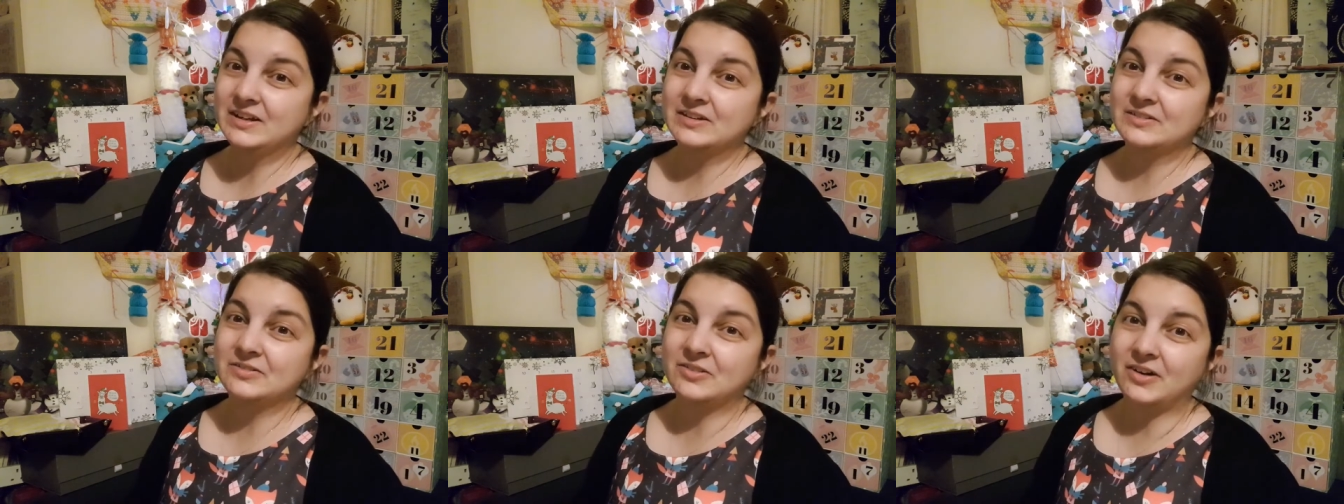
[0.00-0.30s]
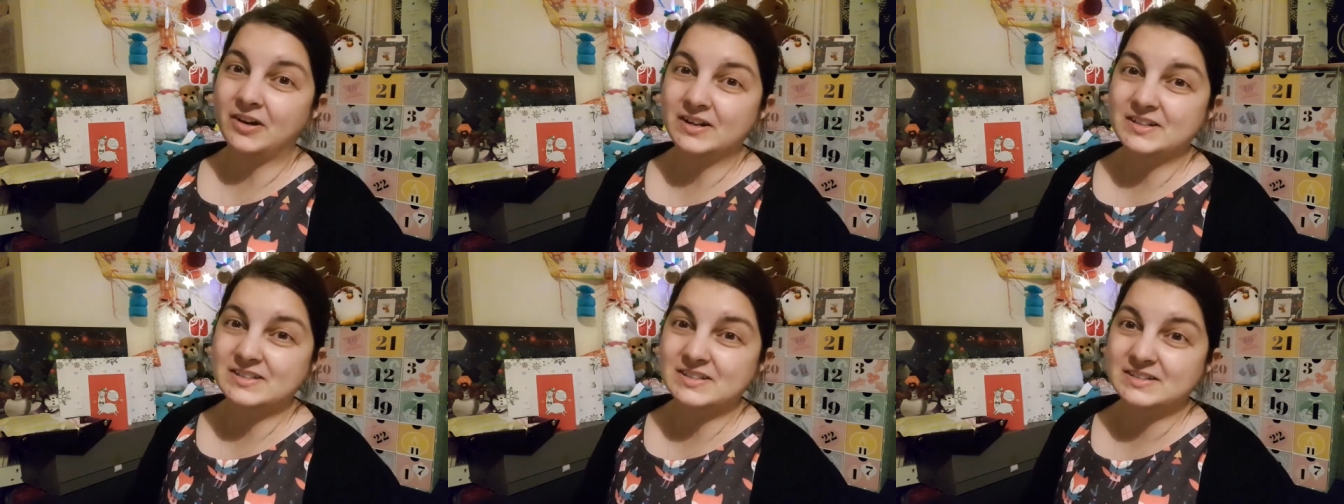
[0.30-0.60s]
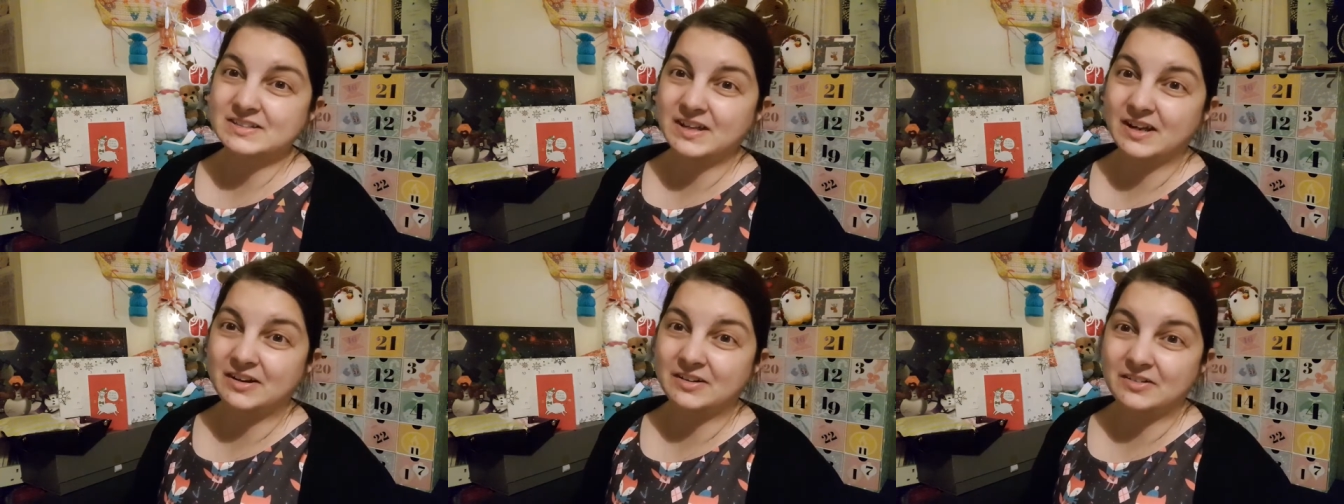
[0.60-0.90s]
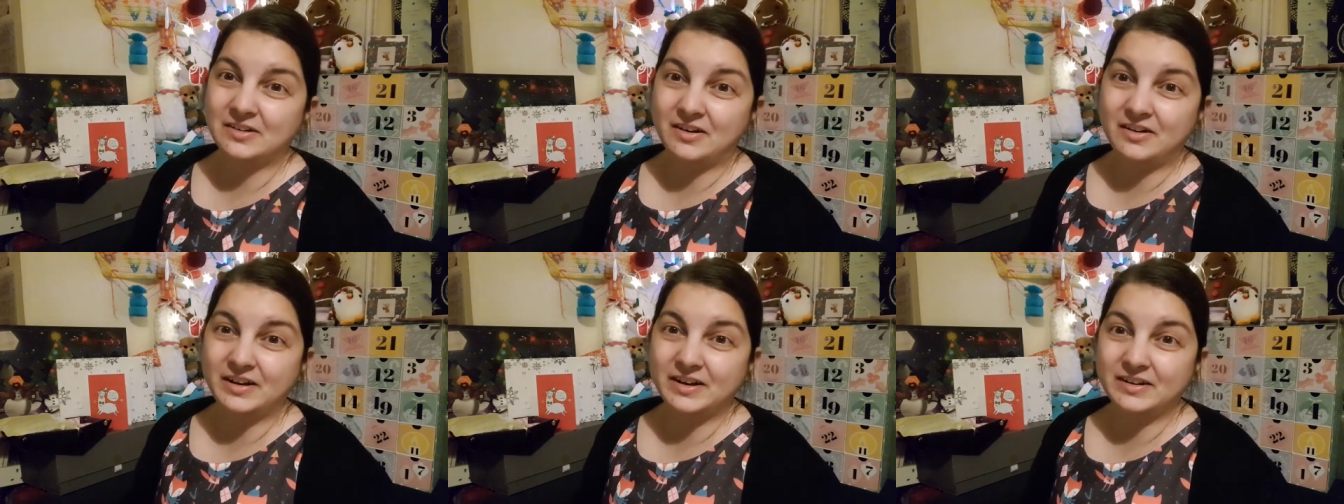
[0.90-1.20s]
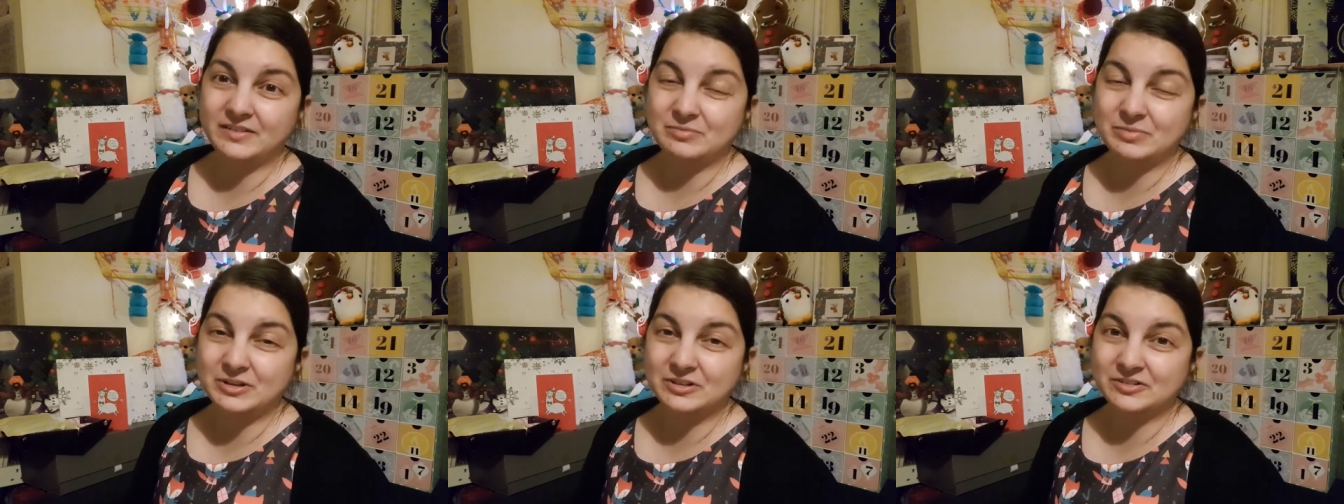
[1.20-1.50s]
Right, now I
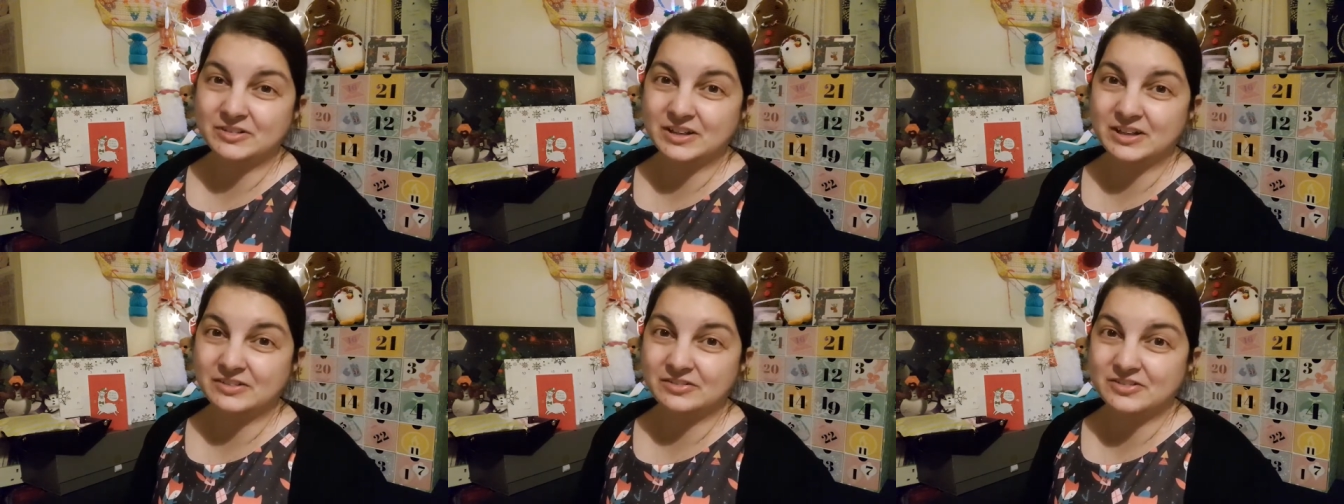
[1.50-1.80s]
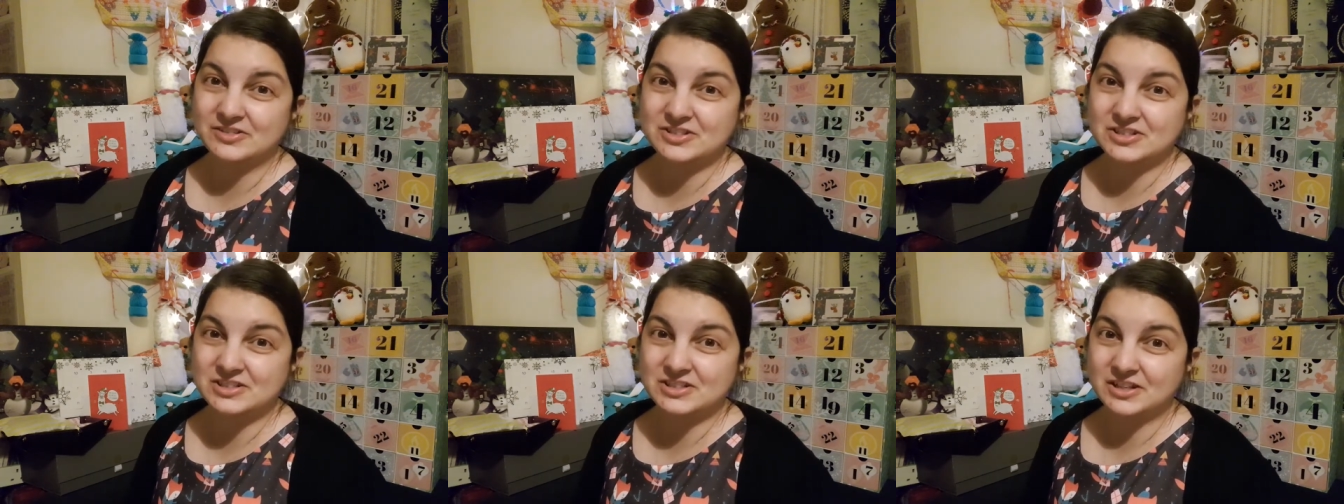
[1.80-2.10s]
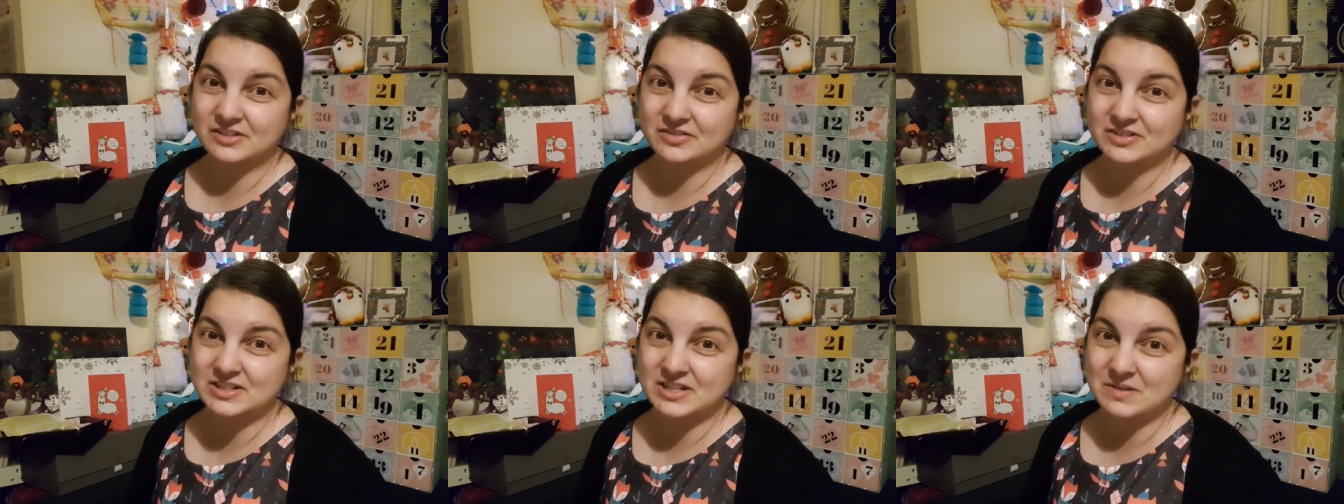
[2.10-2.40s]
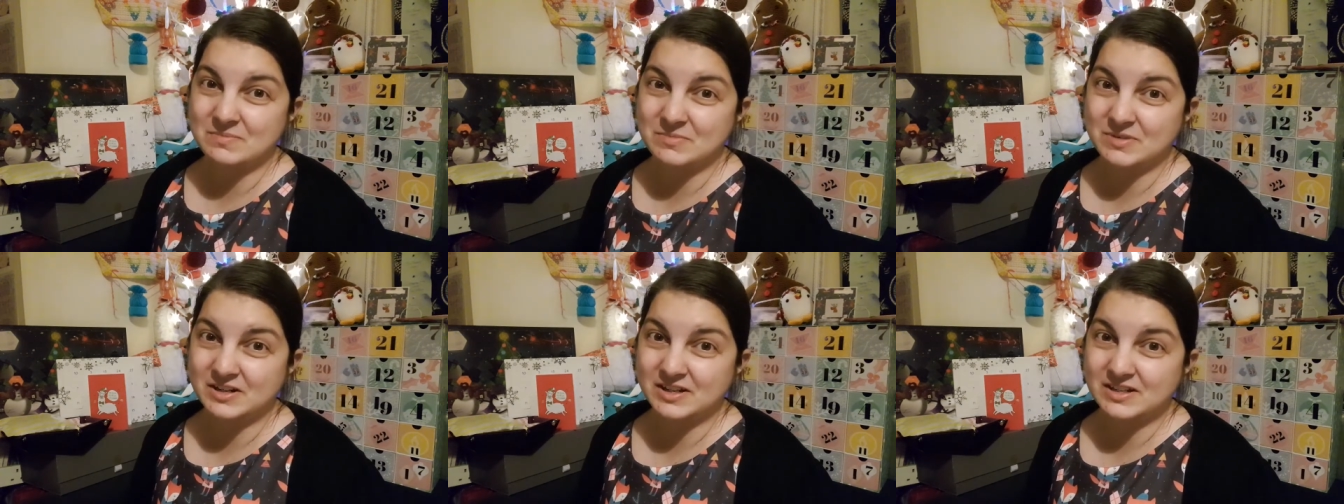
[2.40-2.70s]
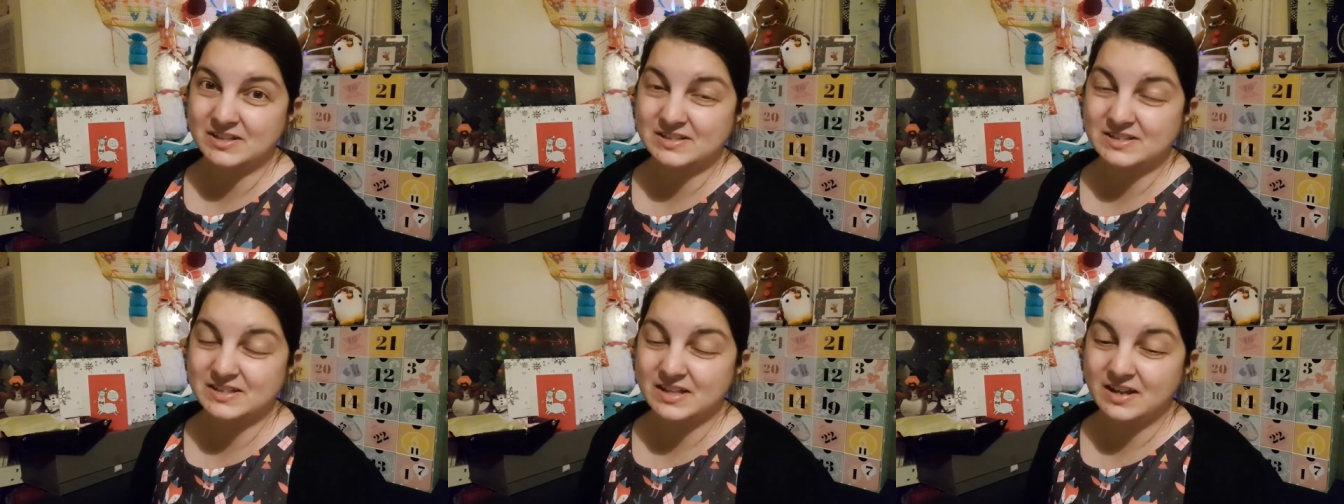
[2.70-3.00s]
have been on here for just over 10
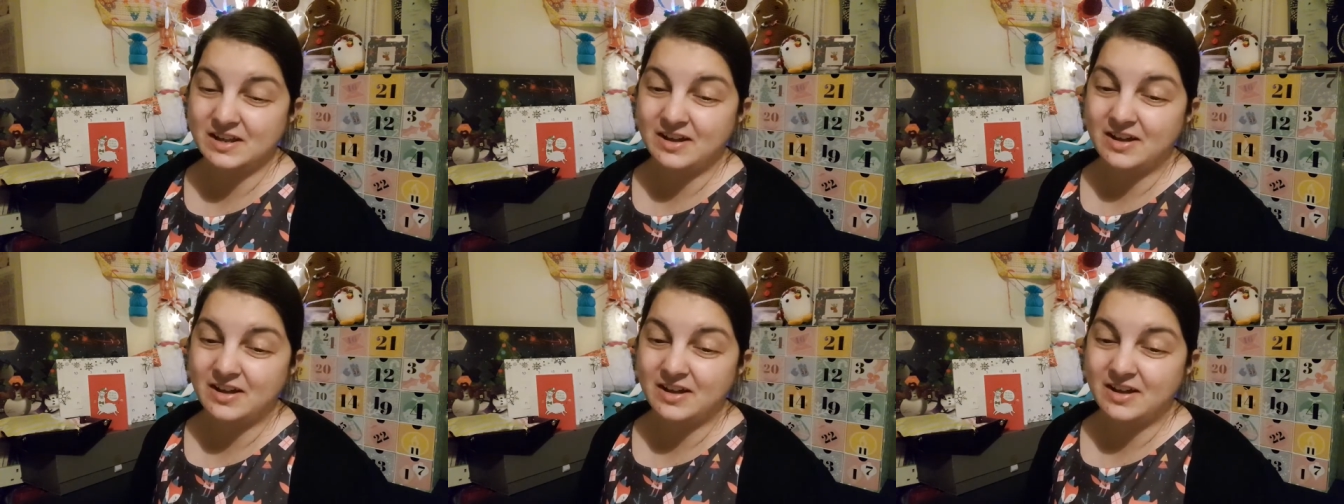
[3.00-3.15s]
minutes.